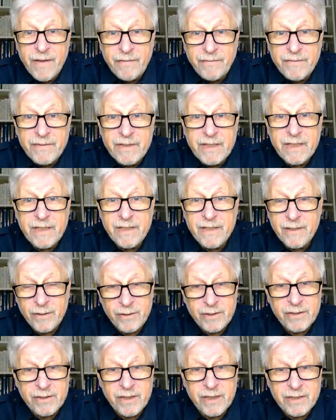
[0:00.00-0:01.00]
15 or
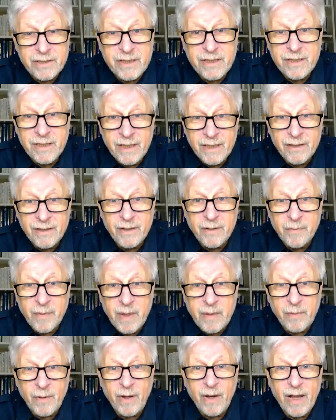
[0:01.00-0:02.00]
1,600
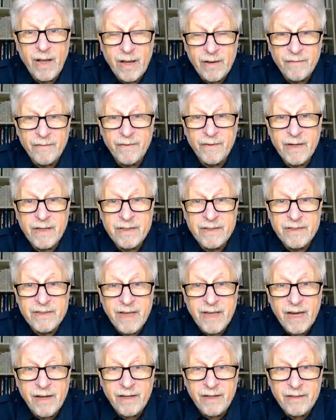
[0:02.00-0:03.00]
people every
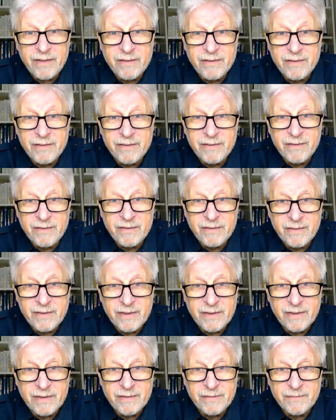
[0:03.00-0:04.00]
day,
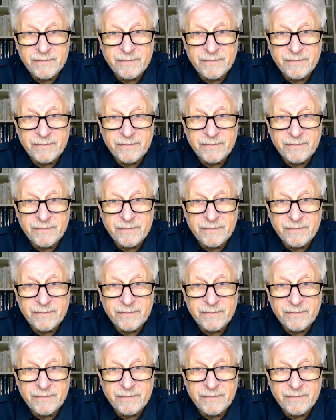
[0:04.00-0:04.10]
right?